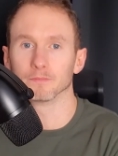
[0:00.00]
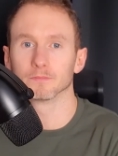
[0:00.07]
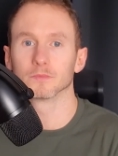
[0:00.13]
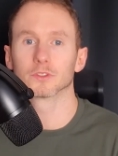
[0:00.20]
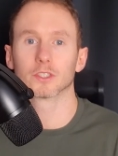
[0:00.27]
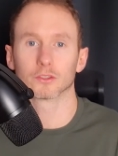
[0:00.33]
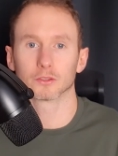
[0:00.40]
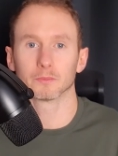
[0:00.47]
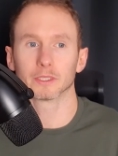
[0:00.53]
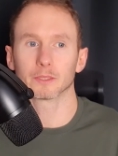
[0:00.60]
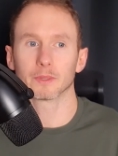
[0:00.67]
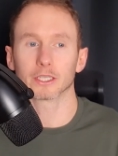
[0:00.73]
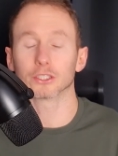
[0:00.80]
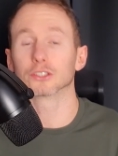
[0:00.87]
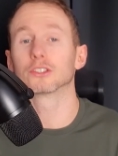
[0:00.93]
So something where
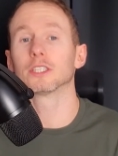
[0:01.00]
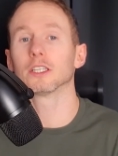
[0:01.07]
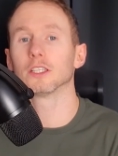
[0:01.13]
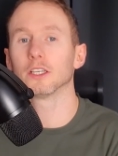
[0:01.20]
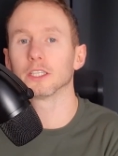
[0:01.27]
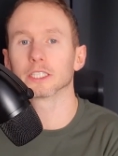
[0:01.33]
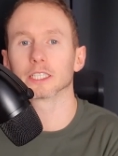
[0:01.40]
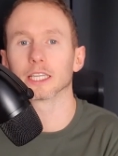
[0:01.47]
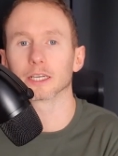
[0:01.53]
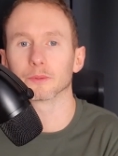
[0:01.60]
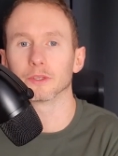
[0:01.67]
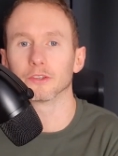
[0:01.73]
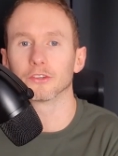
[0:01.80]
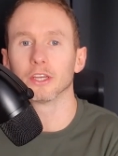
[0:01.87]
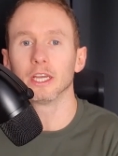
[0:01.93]
you're still learning a
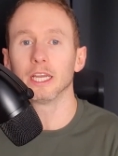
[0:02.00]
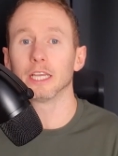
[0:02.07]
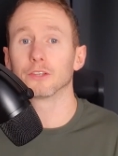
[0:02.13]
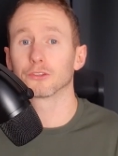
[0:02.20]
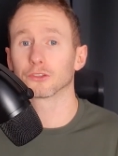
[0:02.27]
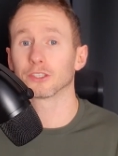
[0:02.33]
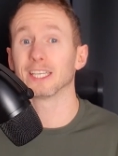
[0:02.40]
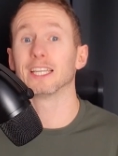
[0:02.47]
language, it's just in a